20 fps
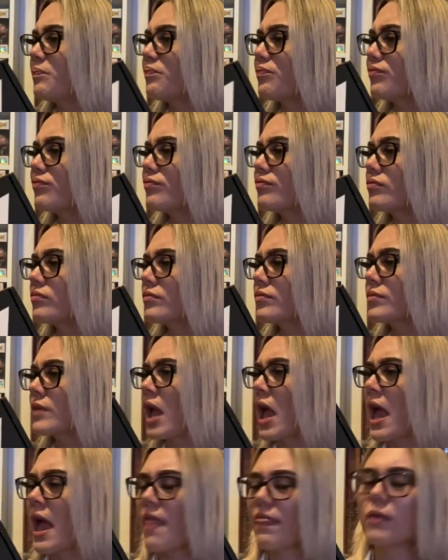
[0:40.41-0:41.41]

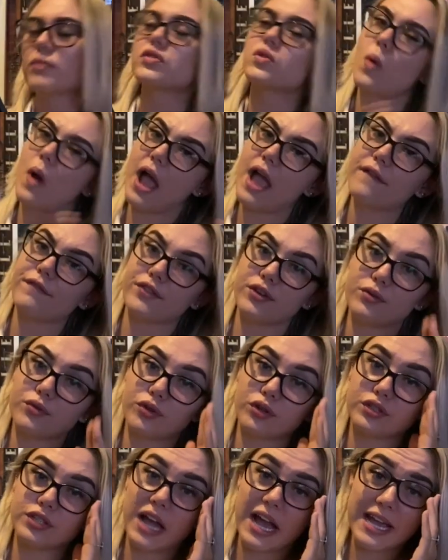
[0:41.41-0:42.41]
There's quite a few
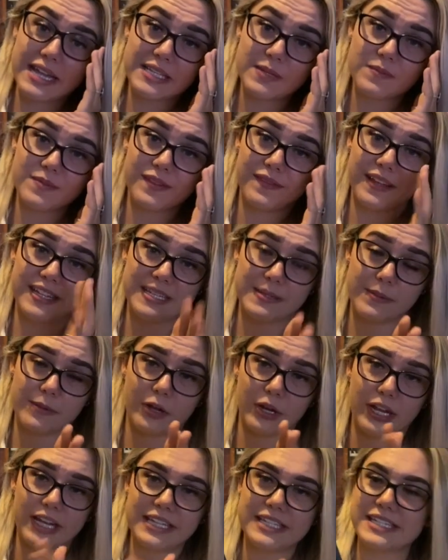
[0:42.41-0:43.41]
good items in there, to be
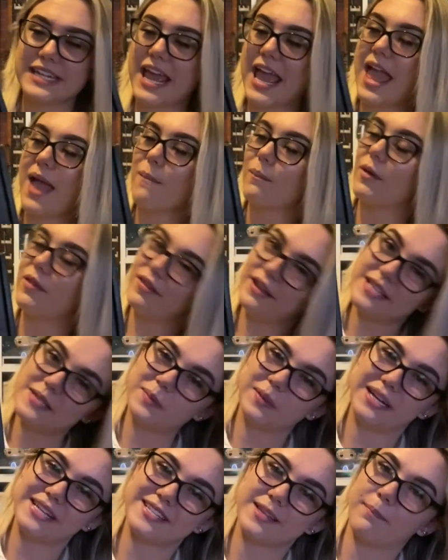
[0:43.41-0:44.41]
honest. But this
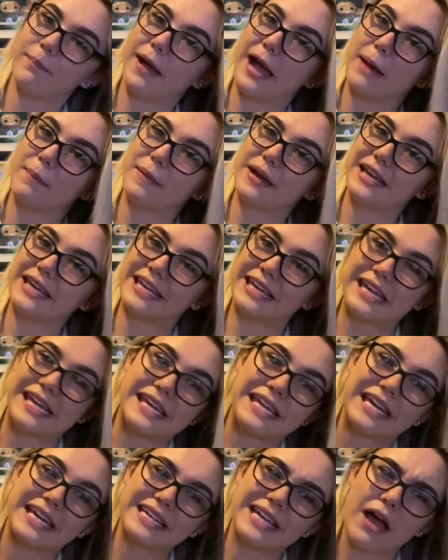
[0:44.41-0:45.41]
one is the Bam
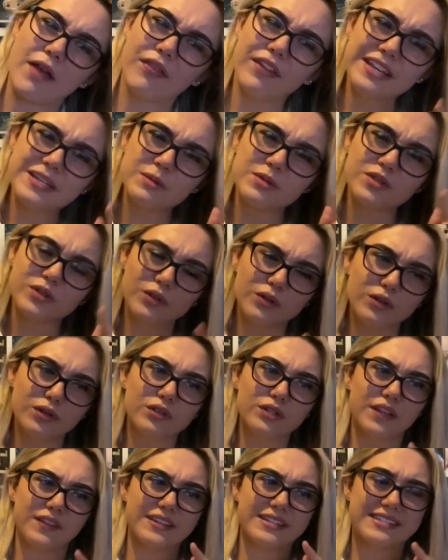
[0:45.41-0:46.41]
Geek. Now, this was
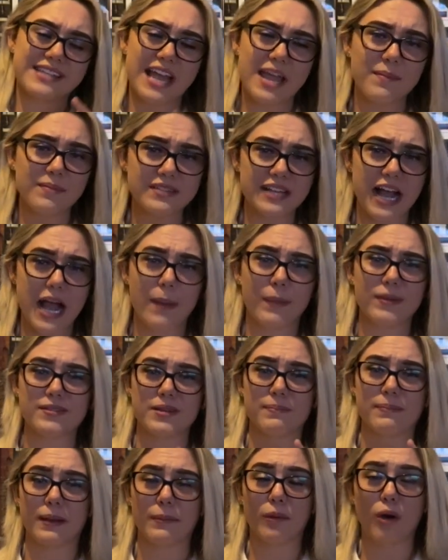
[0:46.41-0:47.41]
ordered at the same time as a
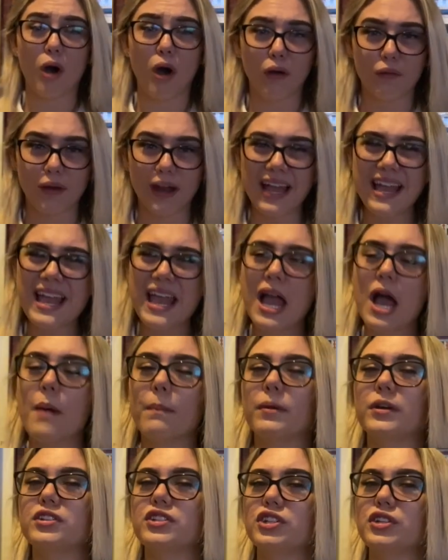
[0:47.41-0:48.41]
Bam Horror,
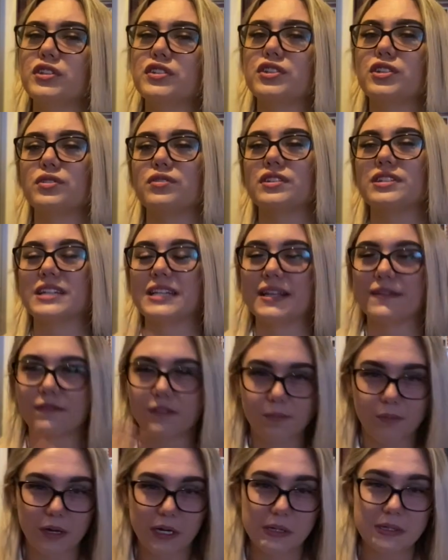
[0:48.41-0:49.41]
but due to the
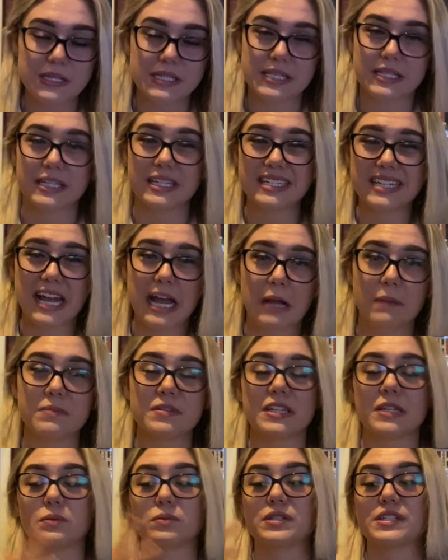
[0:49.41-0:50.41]
delivery process and the times
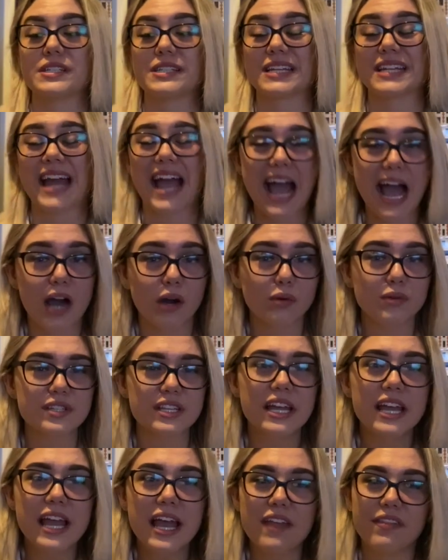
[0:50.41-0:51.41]
that it was sent out,
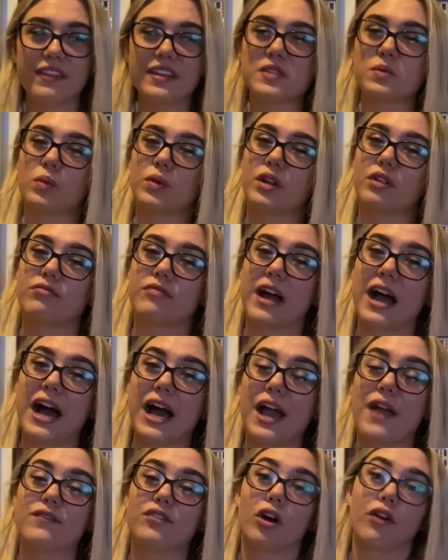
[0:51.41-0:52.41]
this one
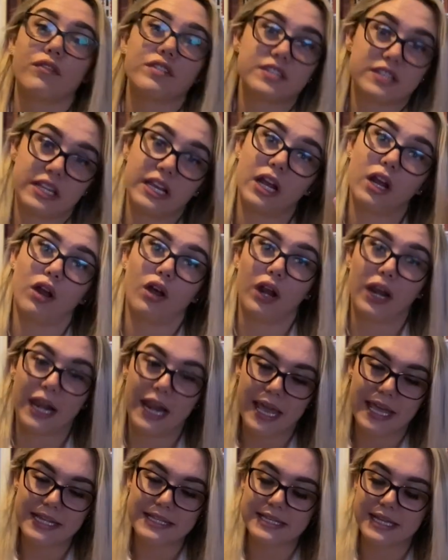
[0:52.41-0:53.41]
arrived obviously a lot
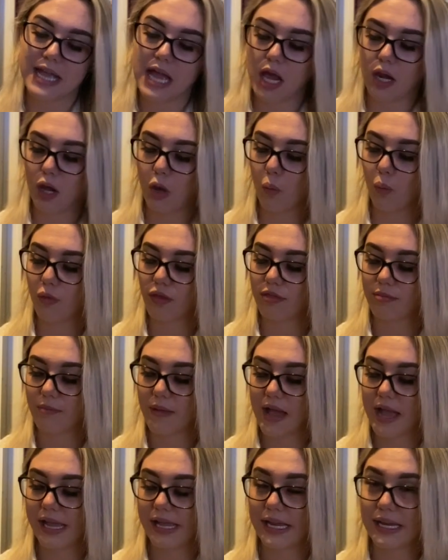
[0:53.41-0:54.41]
later, along with
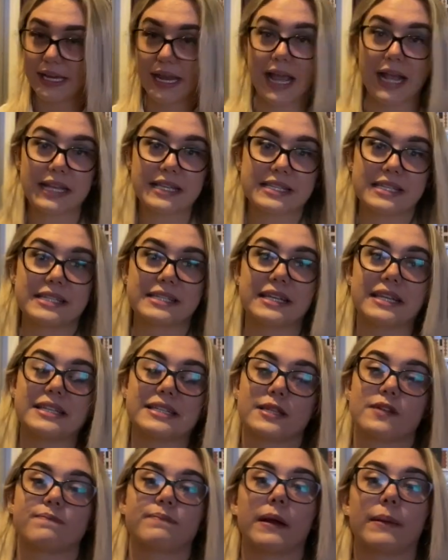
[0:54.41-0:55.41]
my next
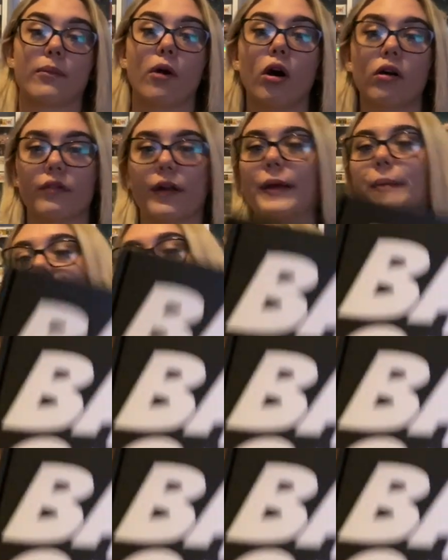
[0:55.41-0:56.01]
season of Bam Horror.